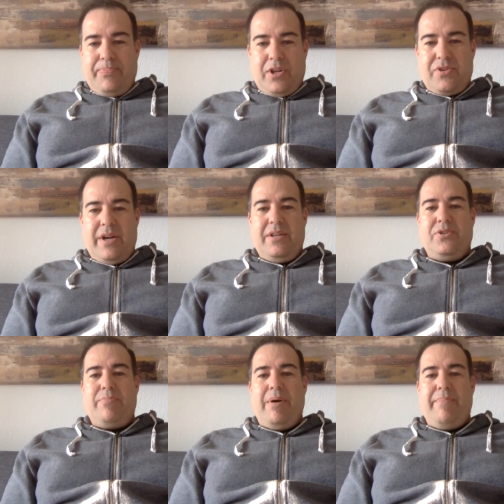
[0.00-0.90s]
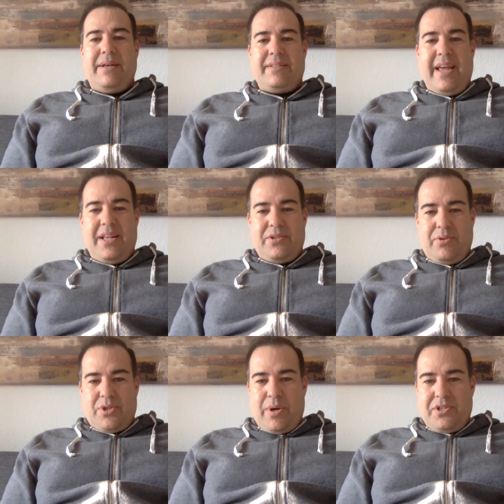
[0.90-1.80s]
I'll try to do my best to answer
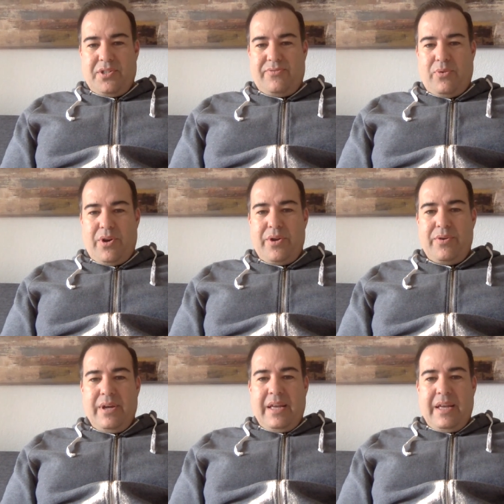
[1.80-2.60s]
those questions for you